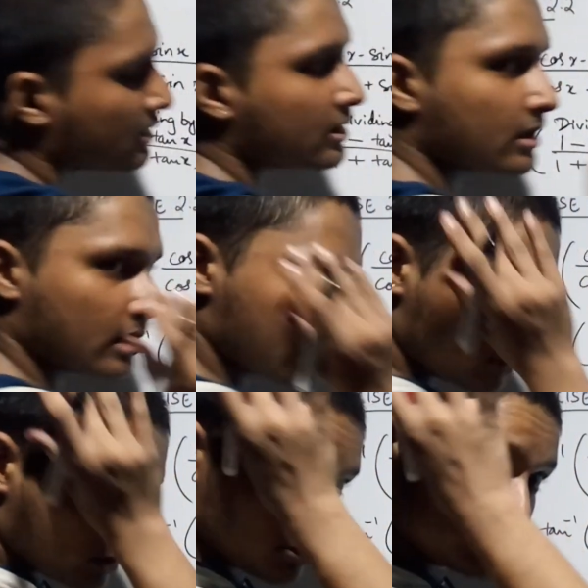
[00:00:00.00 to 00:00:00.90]
get,
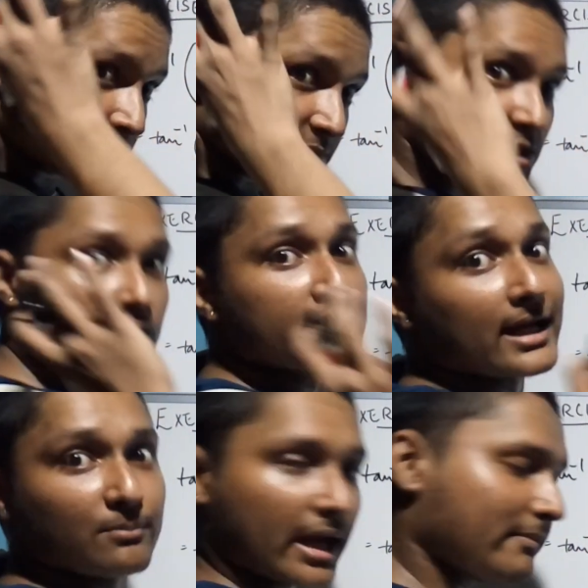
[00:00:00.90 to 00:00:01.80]
you are going to
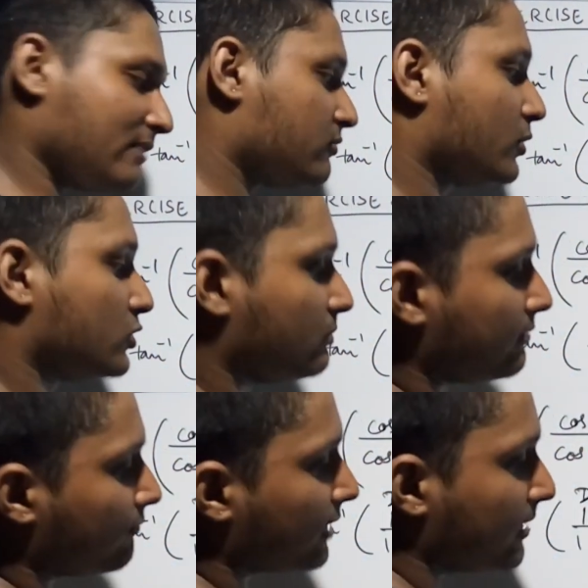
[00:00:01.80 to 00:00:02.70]
substitute tan pi by 4
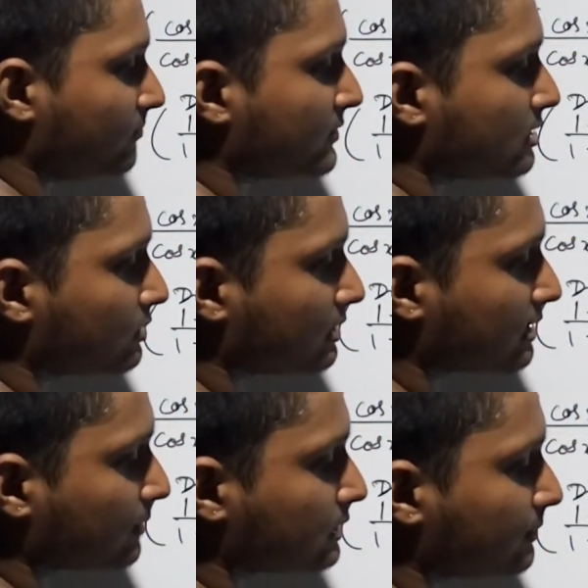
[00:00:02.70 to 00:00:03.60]
to be 1.
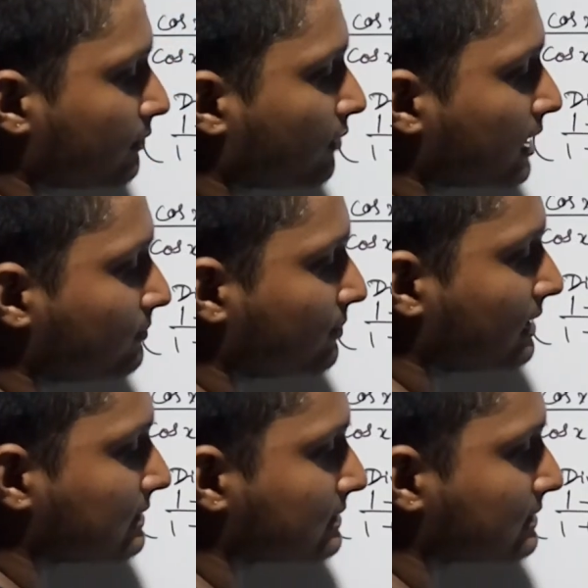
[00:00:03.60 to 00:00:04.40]
So this comes to be 1